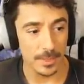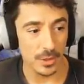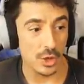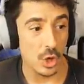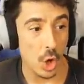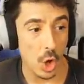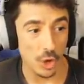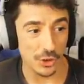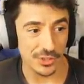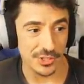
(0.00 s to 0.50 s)

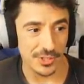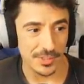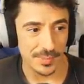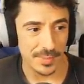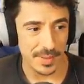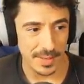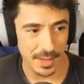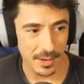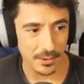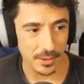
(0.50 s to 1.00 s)
garden a
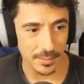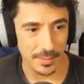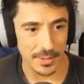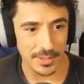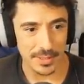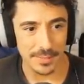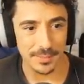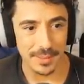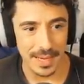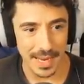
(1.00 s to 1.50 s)
bit. I'm going to
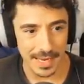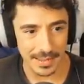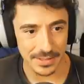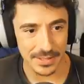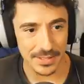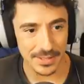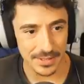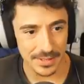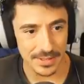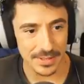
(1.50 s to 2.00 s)
put some
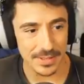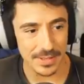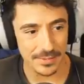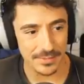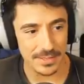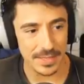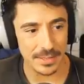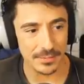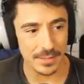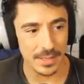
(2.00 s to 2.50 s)
planters and
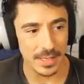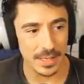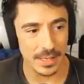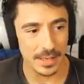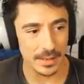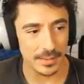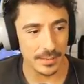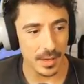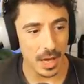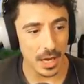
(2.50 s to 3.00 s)
stuff down
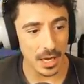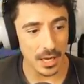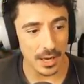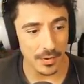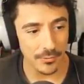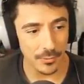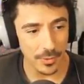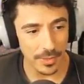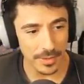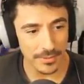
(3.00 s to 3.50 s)
here. I
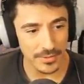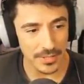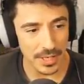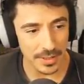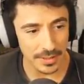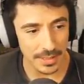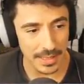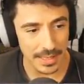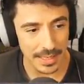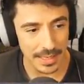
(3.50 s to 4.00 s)
love what they've
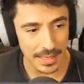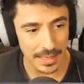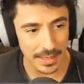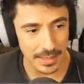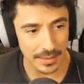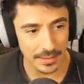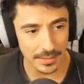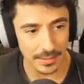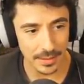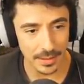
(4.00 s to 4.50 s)
done
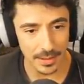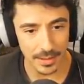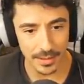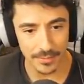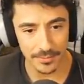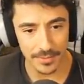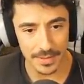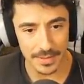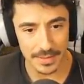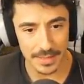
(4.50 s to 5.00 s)
here. I
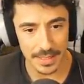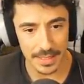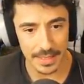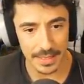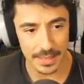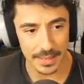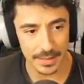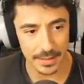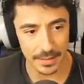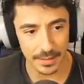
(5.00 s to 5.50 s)
love this
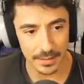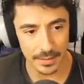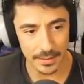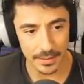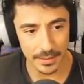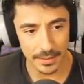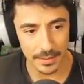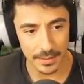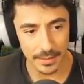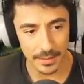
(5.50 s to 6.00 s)
here.
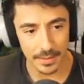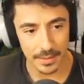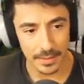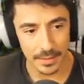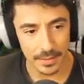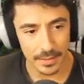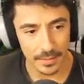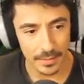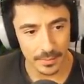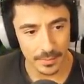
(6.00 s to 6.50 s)

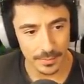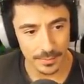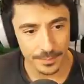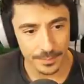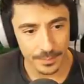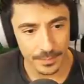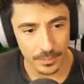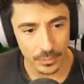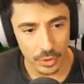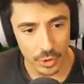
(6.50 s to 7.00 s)

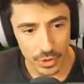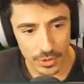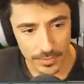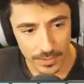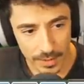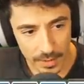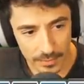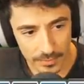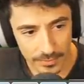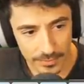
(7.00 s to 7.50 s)
Hmm, wonder
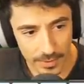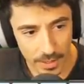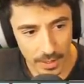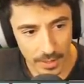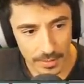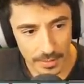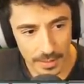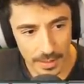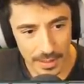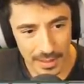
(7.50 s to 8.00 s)
if I can
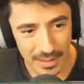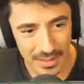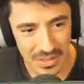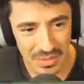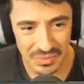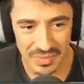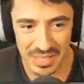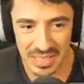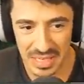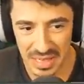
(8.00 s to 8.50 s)
find that. I
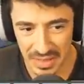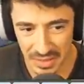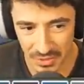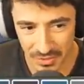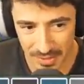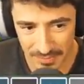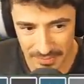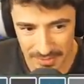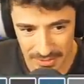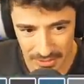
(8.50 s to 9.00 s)
don't really like the
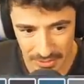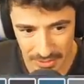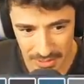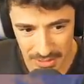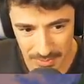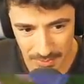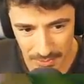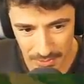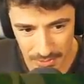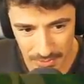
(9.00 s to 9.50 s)
graphics on it,
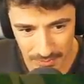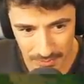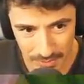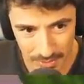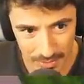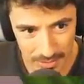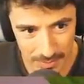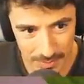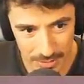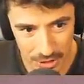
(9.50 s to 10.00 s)
to be honest with you. It
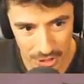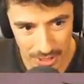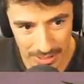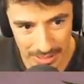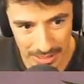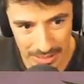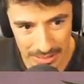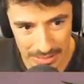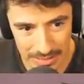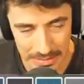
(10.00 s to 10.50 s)
looks a bit
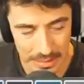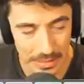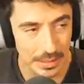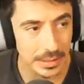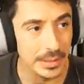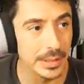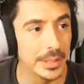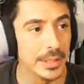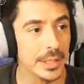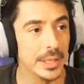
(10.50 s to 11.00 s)
janky, doesn't it?
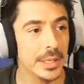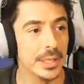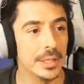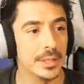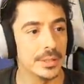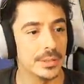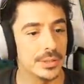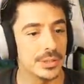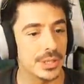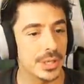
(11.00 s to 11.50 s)

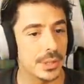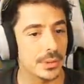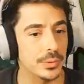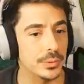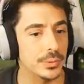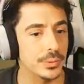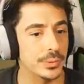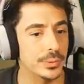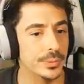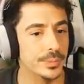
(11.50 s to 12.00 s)

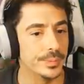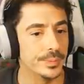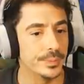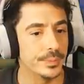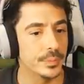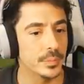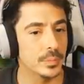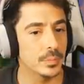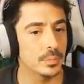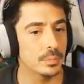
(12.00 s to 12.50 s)
So
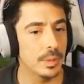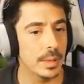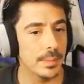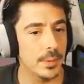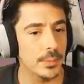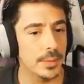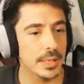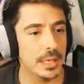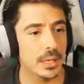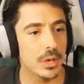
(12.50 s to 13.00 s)

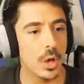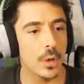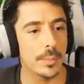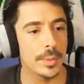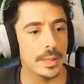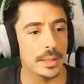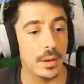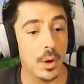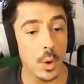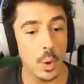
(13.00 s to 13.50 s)
maybe we could
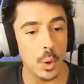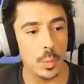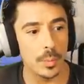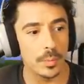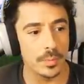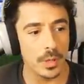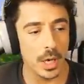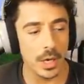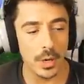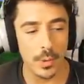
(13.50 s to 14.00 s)
copy. Oh,
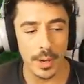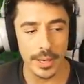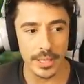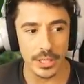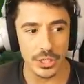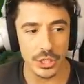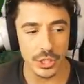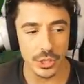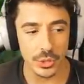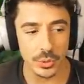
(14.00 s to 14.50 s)
I know what I
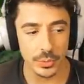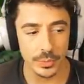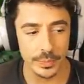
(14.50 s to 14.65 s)
could do.